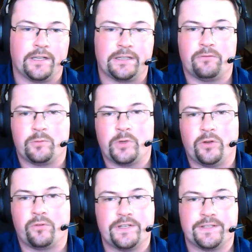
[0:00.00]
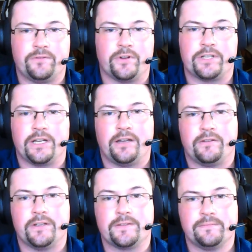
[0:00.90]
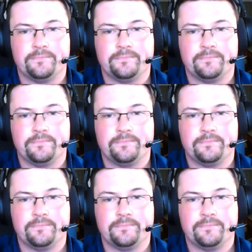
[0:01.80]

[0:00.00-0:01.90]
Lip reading: Like, there would be no reason for on-chain governance.